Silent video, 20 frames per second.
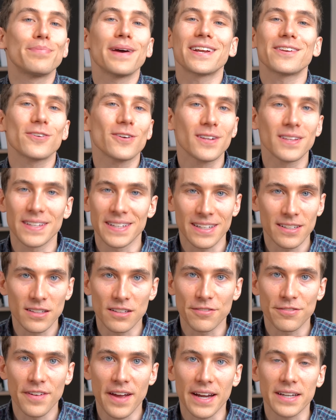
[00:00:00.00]
better
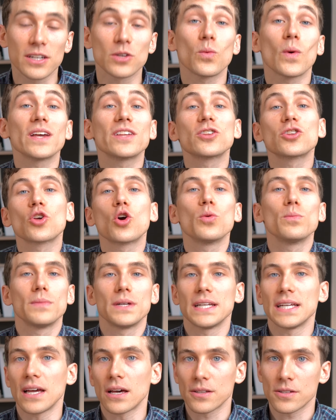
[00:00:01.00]
clinical effect and why so
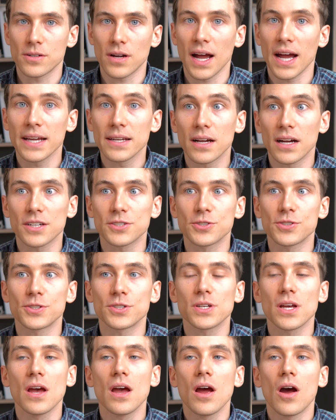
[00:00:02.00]
many other eye
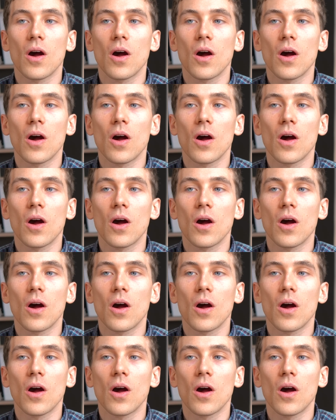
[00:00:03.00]
doctors